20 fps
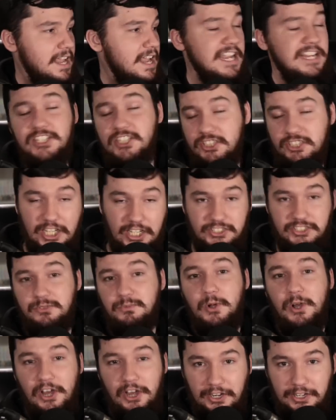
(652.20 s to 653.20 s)
it just doesn't
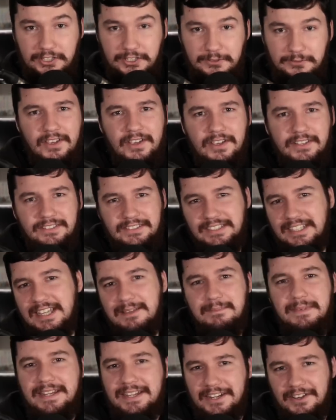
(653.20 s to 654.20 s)
work. So
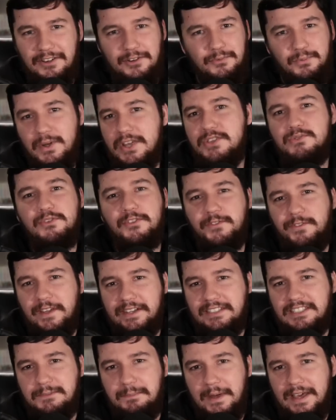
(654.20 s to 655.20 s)
let me know, were you
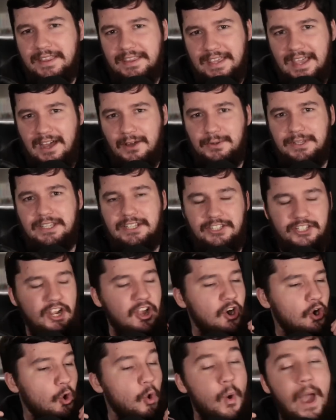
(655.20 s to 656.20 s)
affected by the outage
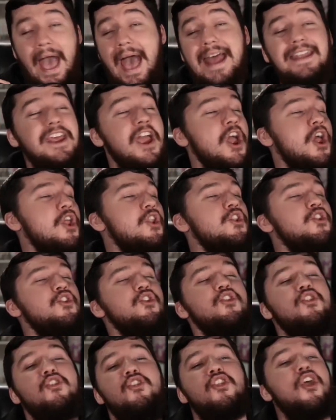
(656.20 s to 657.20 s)
or had
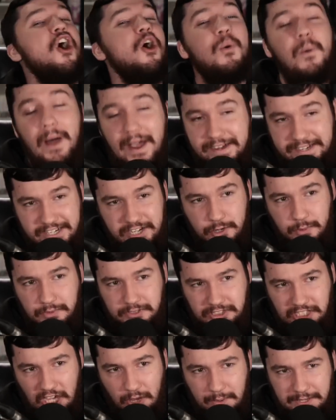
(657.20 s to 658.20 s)
no idea it
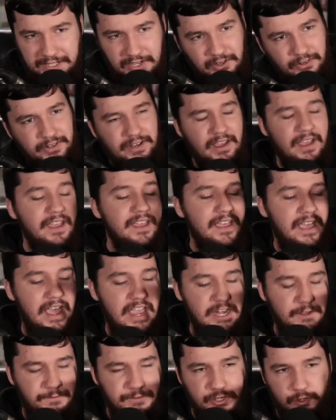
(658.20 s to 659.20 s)
was going on?
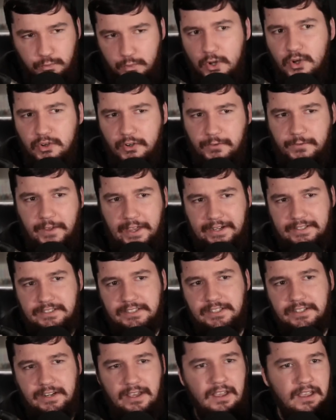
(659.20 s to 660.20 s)
And if you were
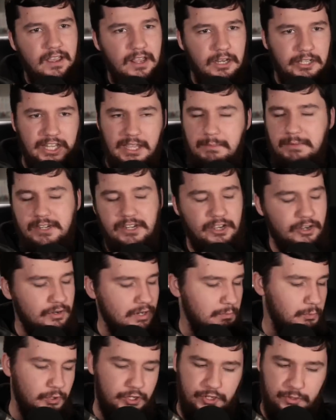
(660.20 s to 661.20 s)
affected, let me know,
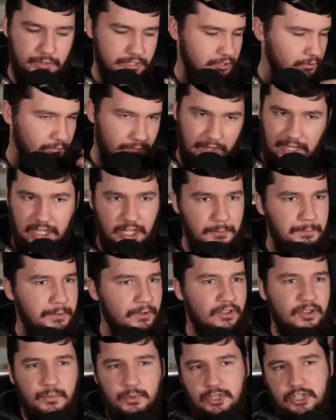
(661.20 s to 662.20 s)
were you a
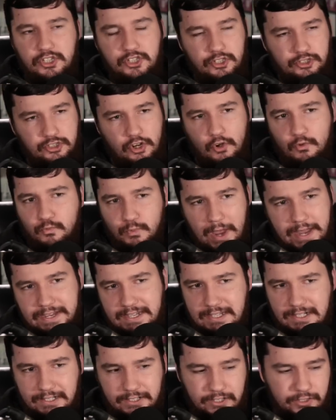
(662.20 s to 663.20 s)
developer? Were you just a
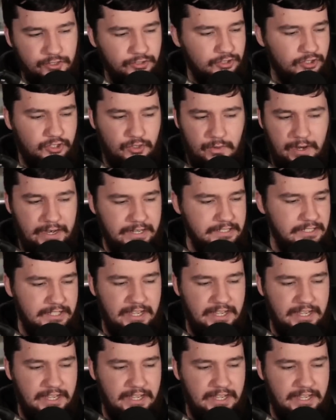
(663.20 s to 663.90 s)
regular user trying